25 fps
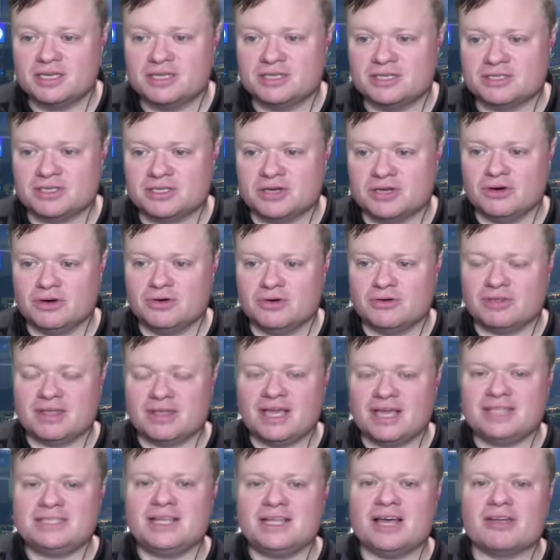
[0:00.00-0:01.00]
So
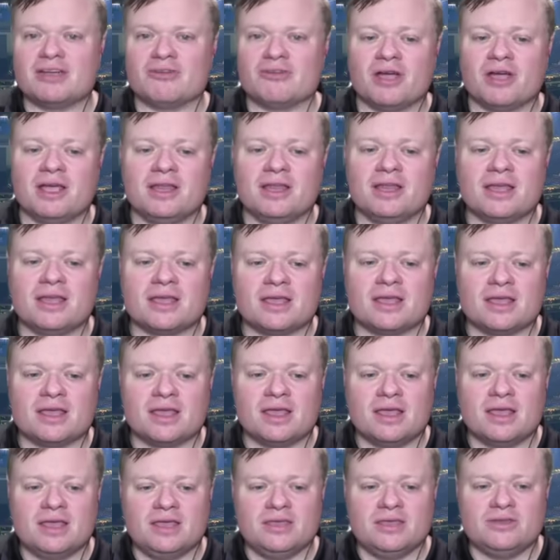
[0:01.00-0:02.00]
that's not great.
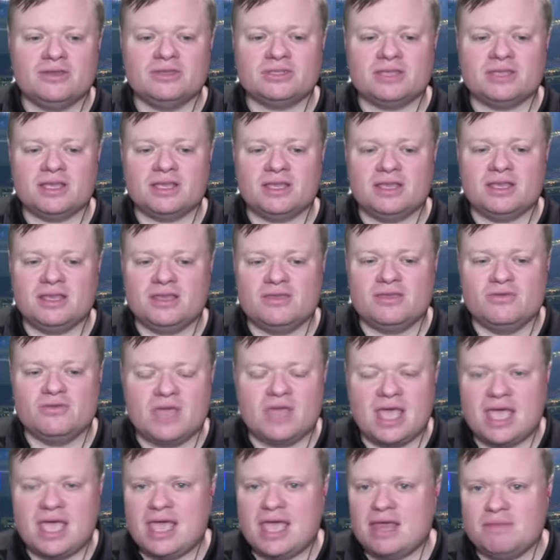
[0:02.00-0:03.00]
You just you
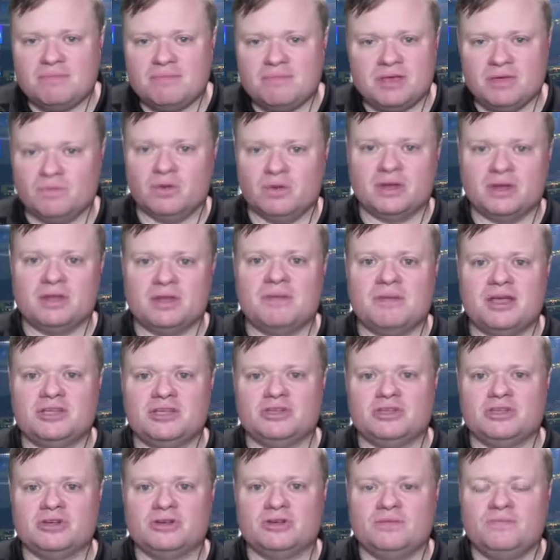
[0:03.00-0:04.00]
can't be one
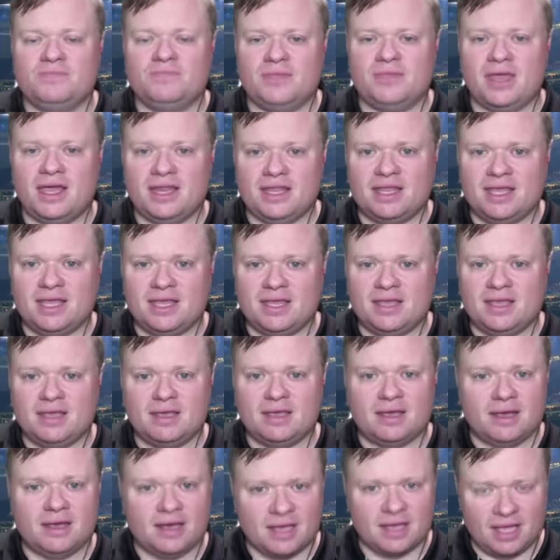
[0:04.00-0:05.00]
dimensional. And
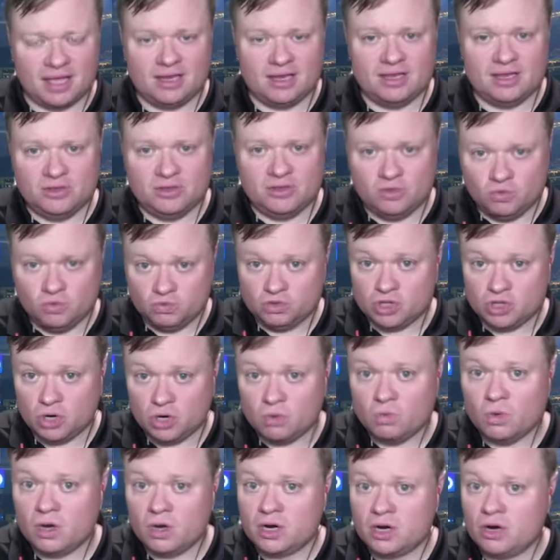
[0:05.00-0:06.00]
again, you
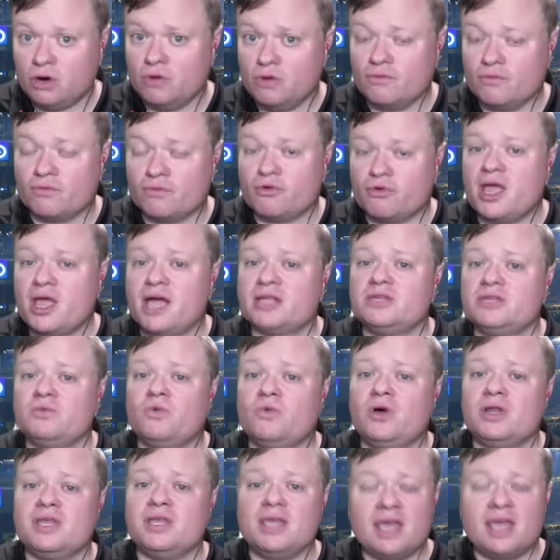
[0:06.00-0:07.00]
don't want to overreact to
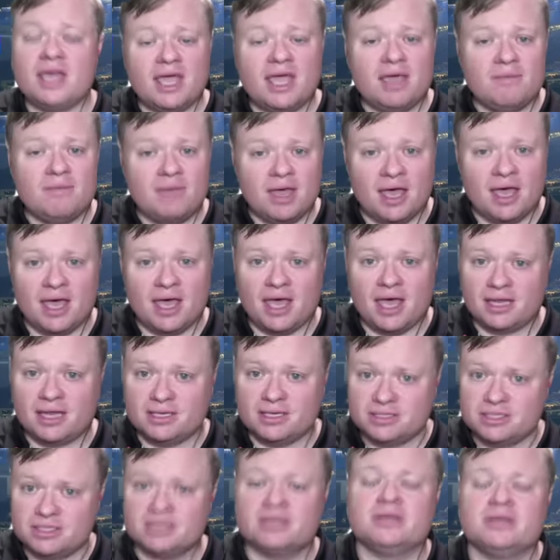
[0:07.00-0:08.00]
one game
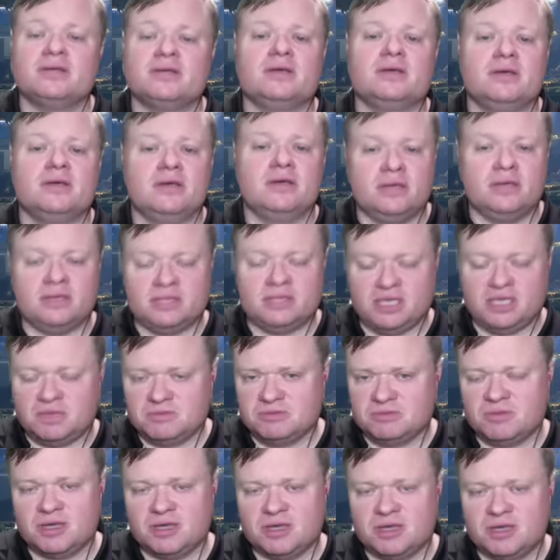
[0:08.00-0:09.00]
and
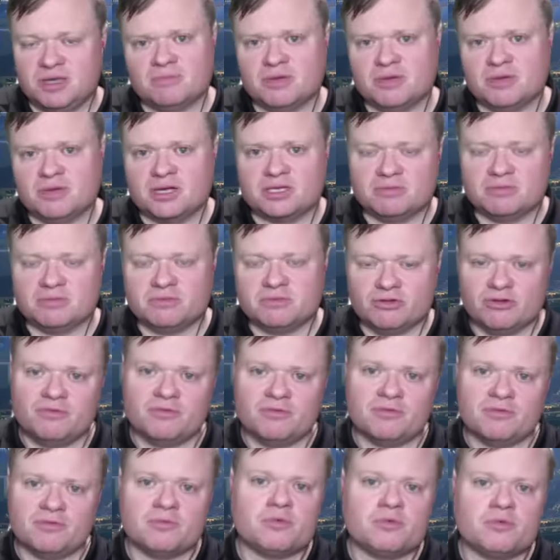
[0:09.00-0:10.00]
teams make the biggest
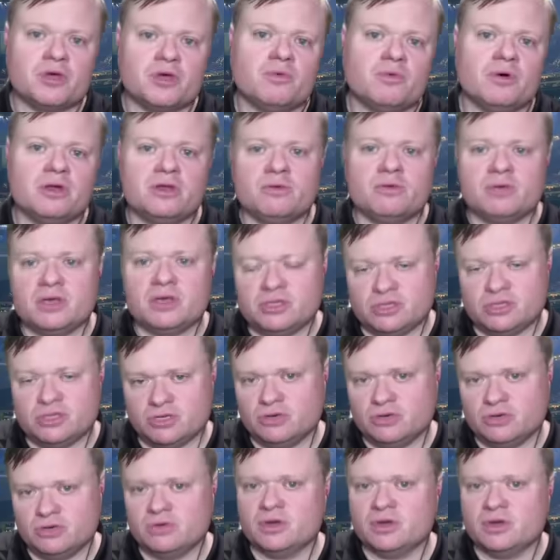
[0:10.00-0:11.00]
improvement from week 1 to week
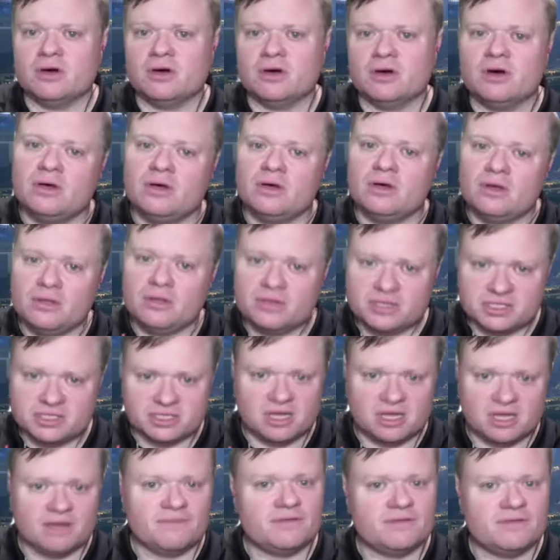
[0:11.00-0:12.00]
2 and all the
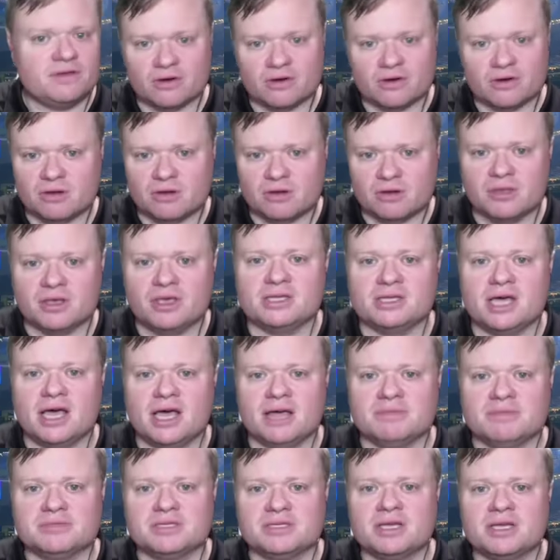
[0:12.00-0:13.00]
stuff you've heard a million
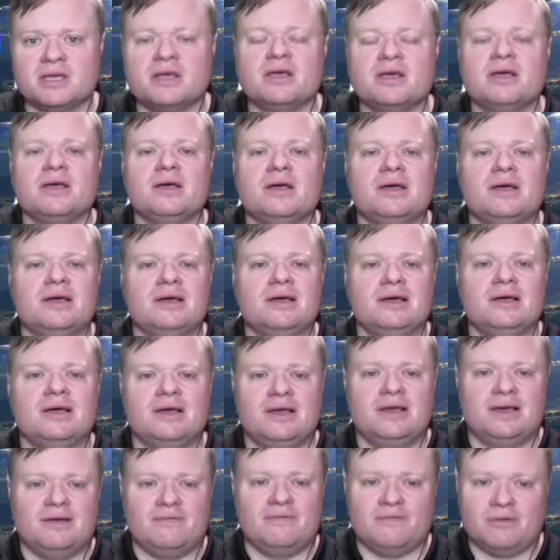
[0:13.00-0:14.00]
times.
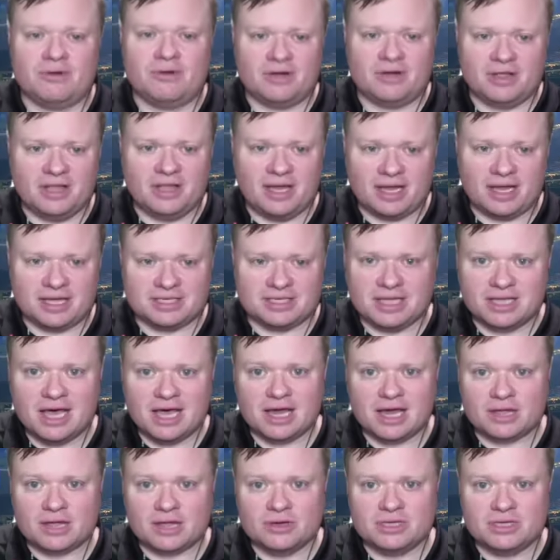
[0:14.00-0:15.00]
Florida Atlantic is
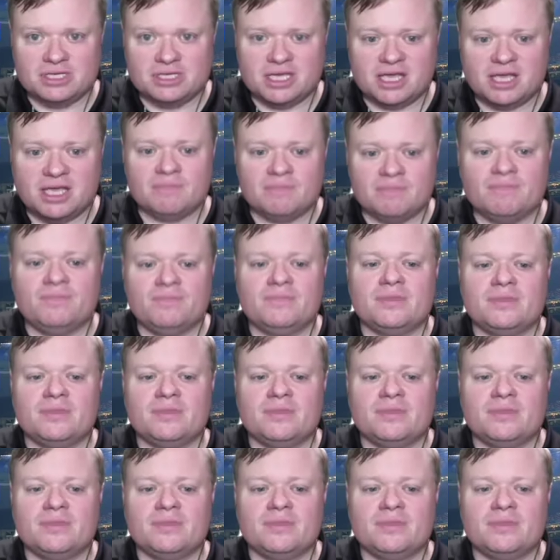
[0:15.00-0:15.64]
not a good team